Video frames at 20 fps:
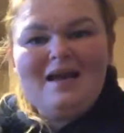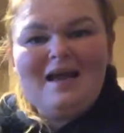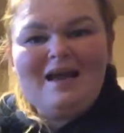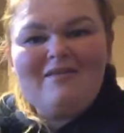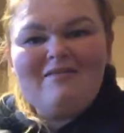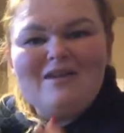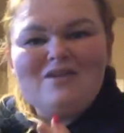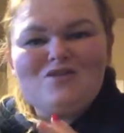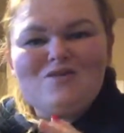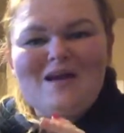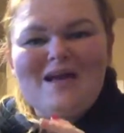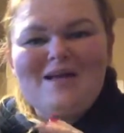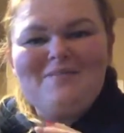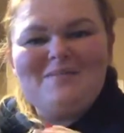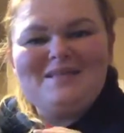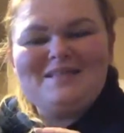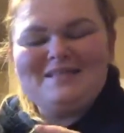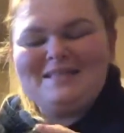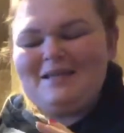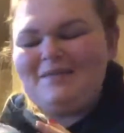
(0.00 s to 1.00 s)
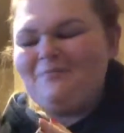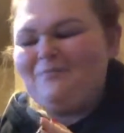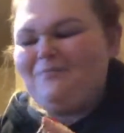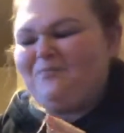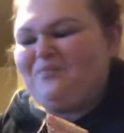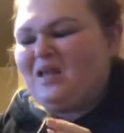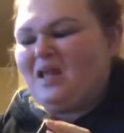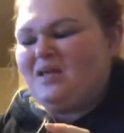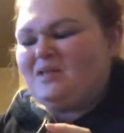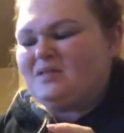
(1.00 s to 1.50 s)
Hey, Rachel. Hey, Misty.
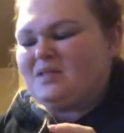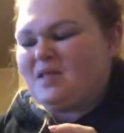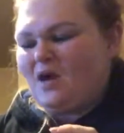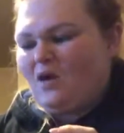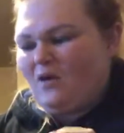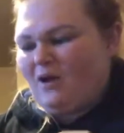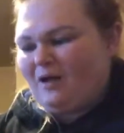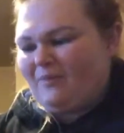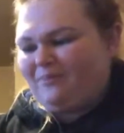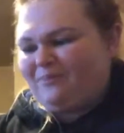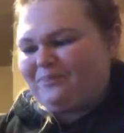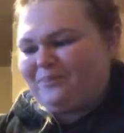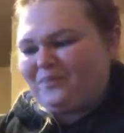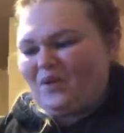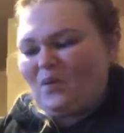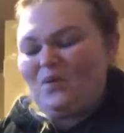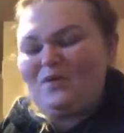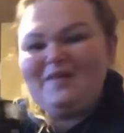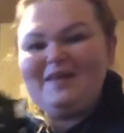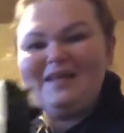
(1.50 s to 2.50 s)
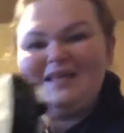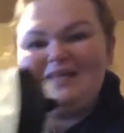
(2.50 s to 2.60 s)
So um, with